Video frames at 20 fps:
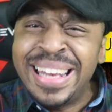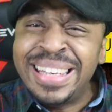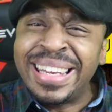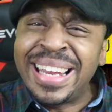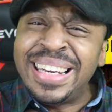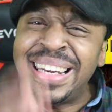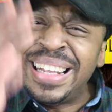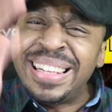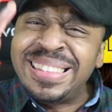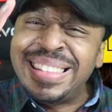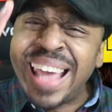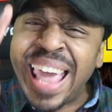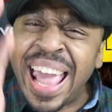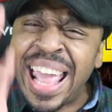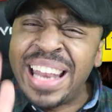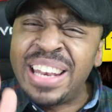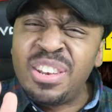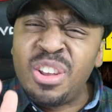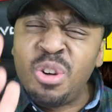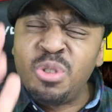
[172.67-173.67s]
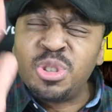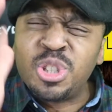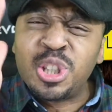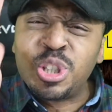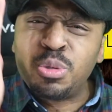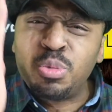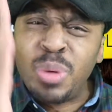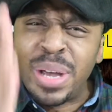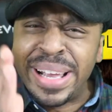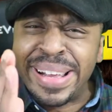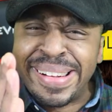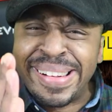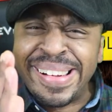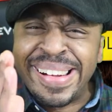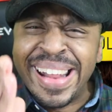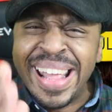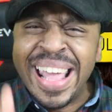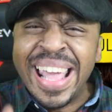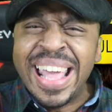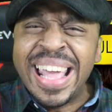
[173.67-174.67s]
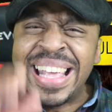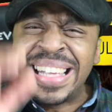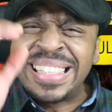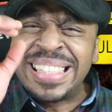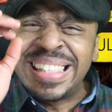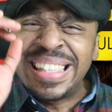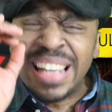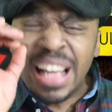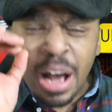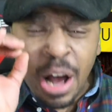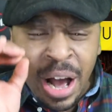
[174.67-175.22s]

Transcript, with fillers: The Nintendo Switch is,